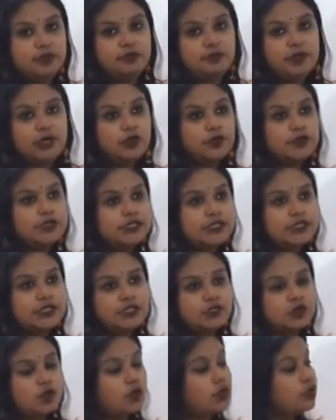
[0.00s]
because it
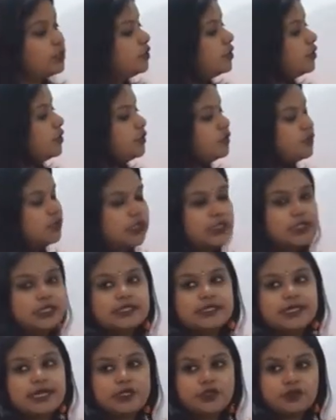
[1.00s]
is also reducing the
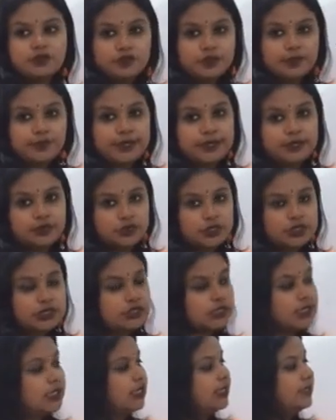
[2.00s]
size of a
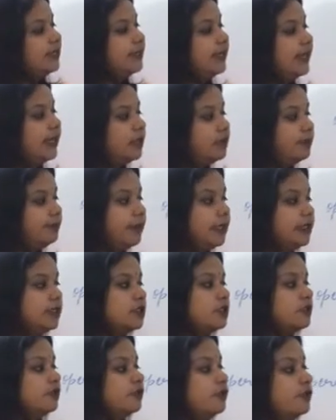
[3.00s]
matrix, that
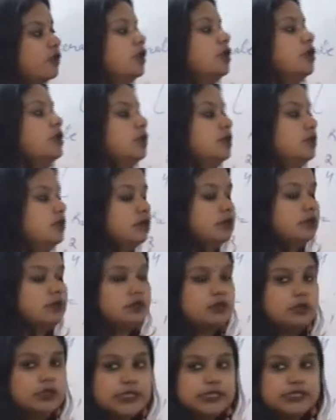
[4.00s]
means for
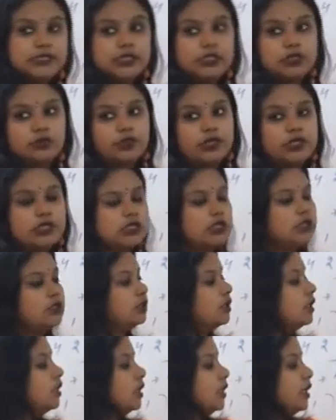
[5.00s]
this situation
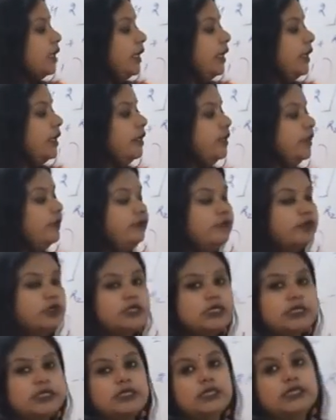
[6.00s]
A
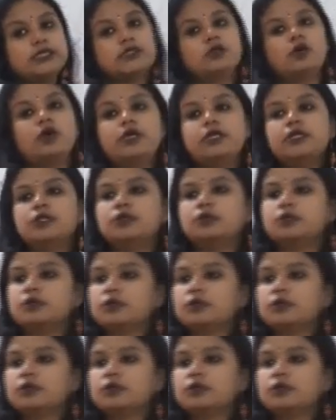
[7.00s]
inverse does not